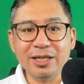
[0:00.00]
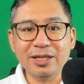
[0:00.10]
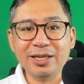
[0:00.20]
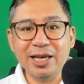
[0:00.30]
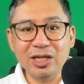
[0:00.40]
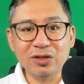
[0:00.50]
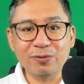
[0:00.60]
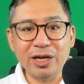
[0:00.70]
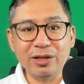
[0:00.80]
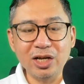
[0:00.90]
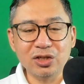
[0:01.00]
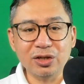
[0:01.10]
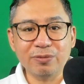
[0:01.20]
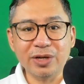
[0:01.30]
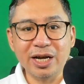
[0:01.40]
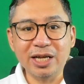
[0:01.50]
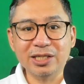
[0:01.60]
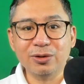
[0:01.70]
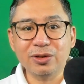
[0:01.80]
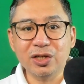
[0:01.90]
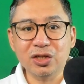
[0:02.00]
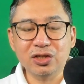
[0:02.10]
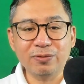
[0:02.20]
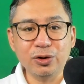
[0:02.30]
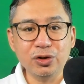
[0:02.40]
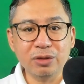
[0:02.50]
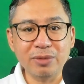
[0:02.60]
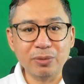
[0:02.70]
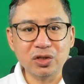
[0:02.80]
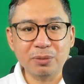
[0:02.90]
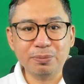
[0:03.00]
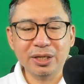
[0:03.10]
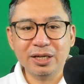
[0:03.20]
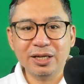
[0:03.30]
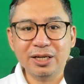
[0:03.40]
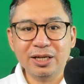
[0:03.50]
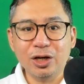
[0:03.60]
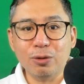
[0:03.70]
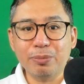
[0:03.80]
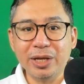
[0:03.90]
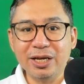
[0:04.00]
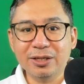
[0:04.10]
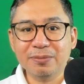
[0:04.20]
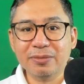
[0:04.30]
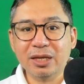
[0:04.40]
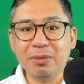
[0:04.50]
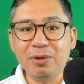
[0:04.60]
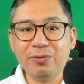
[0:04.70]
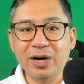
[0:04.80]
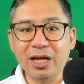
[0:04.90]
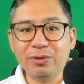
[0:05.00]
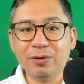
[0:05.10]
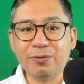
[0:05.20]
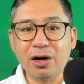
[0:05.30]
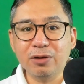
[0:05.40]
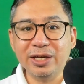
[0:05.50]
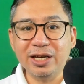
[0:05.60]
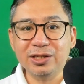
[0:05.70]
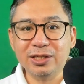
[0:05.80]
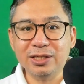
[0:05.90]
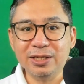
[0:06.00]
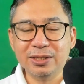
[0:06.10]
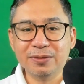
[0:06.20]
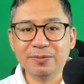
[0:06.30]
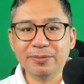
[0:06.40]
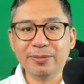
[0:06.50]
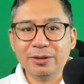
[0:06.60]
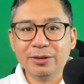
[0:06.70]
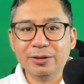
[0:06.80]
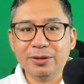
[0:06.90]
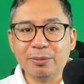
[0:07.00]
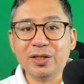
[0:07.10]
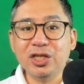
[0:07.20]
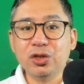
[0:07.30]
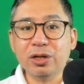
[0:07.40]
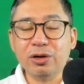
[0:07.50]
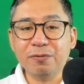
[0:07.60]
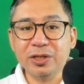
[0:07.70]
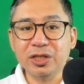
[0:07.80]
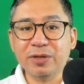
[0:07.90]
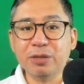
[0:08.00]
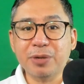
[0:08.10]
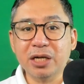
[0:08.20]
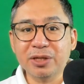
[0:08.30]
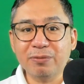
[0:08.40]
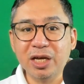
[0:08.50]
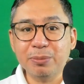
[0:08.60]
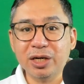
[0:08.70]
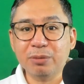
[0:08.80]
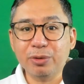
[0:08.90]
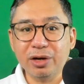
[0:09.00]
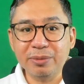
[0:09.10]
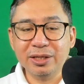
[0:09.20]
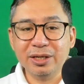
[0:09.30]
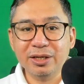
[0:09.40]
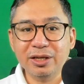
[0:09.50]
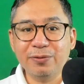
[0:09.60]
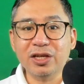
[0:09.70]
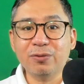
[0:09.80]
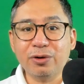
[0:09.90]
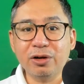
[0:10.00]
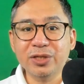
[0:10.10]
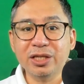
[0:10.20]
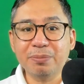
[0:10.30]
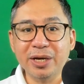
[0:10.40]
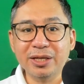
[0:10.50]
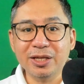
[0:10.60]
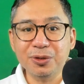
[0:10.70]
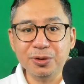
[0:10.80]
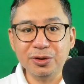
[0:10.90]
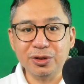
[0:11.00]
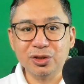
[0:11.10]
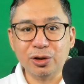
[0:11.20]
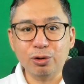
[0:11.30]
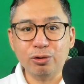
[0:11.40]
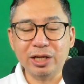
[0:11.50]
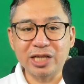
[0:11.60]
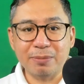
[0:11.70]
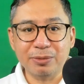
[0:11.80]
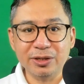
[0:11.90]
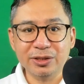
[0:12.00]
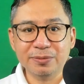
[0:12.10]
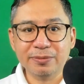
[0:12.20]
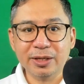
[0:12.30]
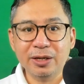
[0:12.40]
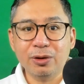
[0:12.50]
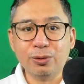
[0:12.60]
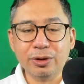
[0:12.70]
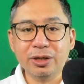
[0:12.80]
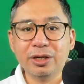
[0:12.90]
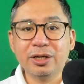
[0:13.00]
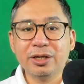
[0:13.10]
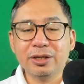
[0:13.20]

In case of violation of the rights and conditions of union membership, a complaint may be filed with the following agencies: the Regional Office of the Department of Labor and Employment if it involves independent unions or local chapters, or